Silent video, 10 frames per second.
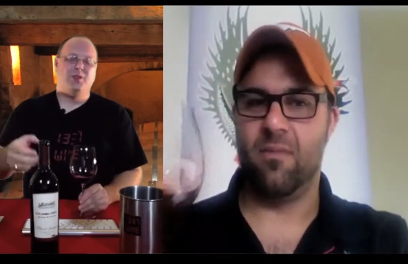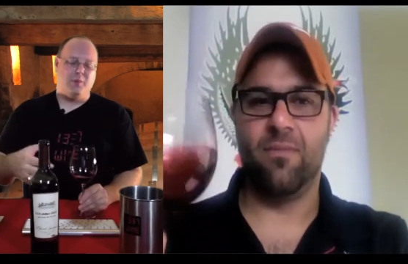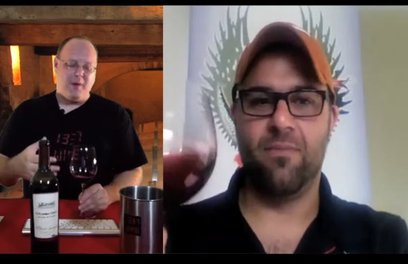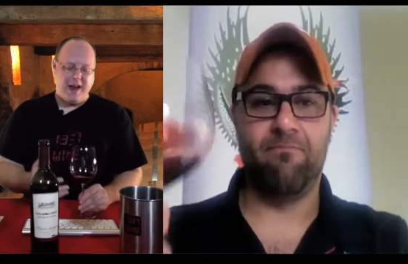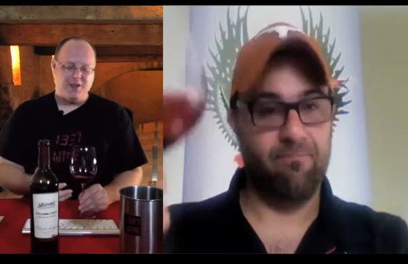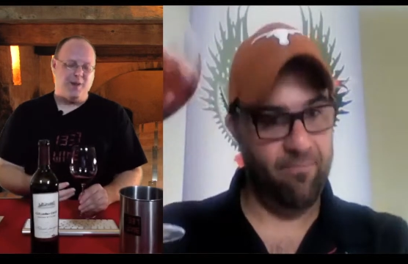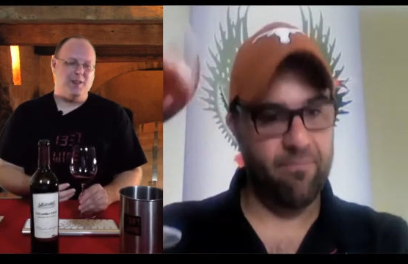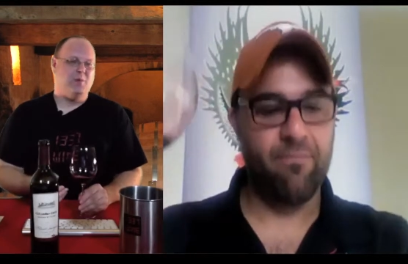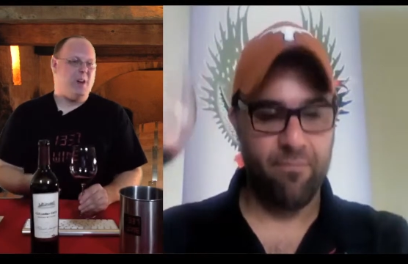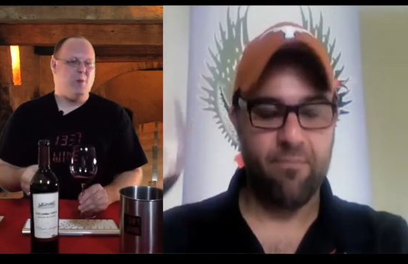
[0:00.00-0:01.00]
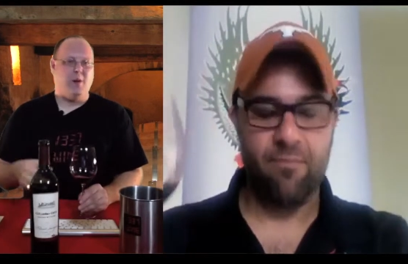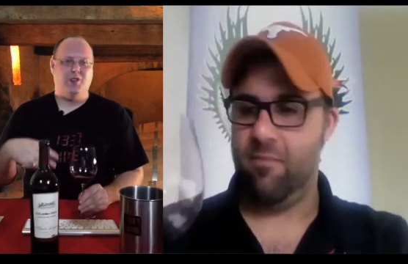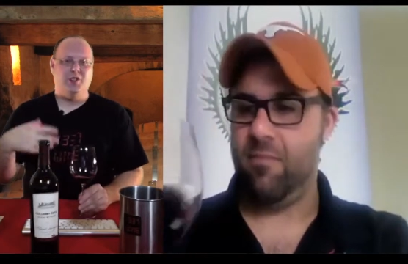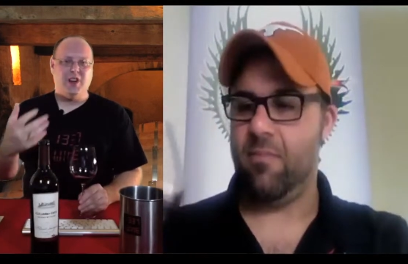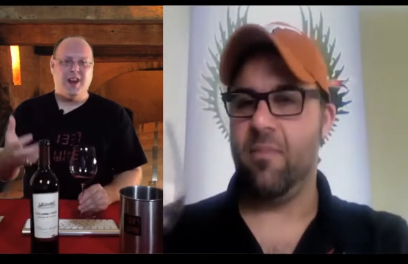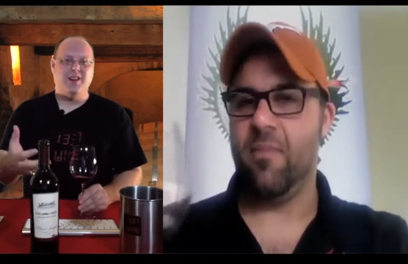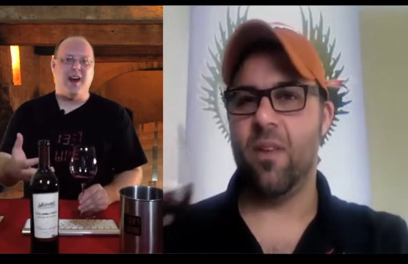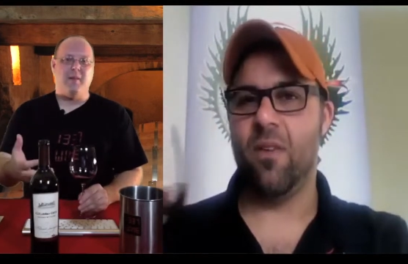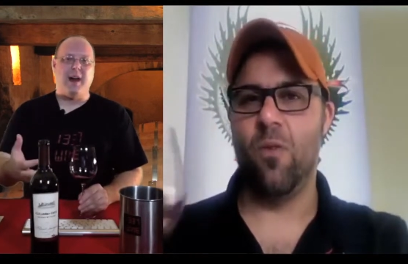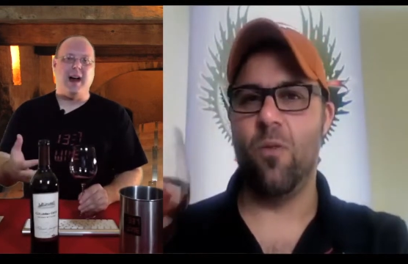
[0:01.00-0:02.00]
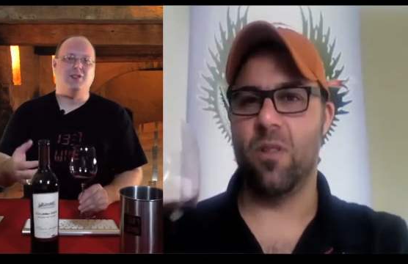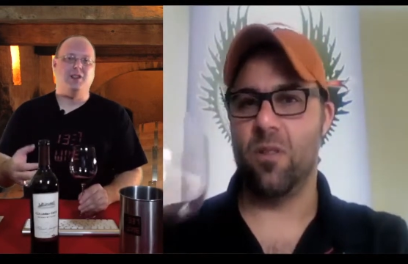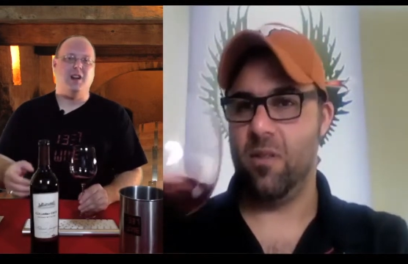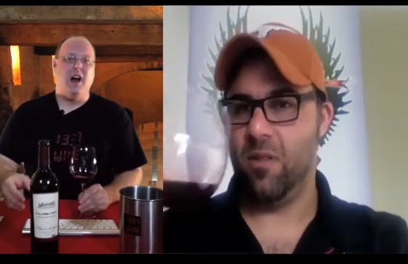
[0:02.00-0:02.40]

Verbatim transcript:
Speaker 1: because we're passionate about the wine. We want to share that passion.